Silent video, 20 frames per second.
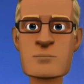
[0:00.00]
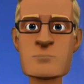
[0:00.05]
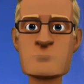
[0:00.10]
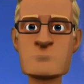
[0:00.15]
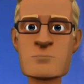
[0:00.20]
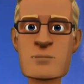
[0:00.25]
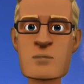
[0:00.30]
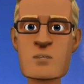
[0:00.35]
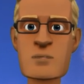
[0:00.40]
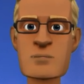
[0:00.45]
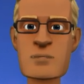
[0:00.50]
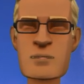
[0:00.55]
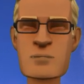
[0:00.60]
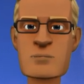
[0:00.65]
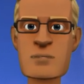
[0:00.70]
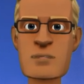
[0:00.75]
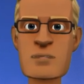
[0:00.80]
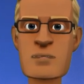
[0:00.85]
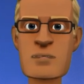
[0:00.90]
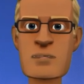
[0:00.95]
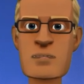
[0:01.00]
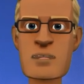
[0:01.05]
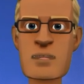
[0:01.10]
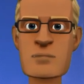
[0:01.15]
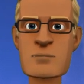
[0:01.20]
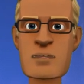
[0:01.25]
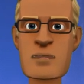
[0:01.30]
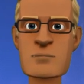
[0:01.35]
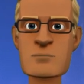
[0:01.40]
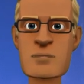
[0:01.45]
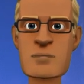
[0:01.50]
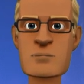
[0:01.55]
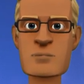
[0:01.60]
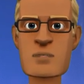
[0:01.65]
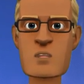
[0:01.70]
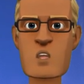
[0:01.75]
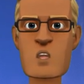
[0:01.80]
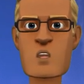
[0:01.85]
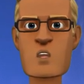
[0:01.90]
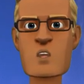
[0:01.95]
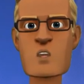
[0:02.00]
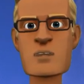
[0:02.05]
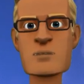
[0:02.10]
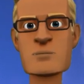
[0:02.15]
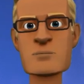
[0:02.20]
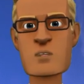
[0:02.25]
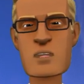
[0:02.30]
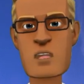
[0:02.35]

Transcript: And the answer really depends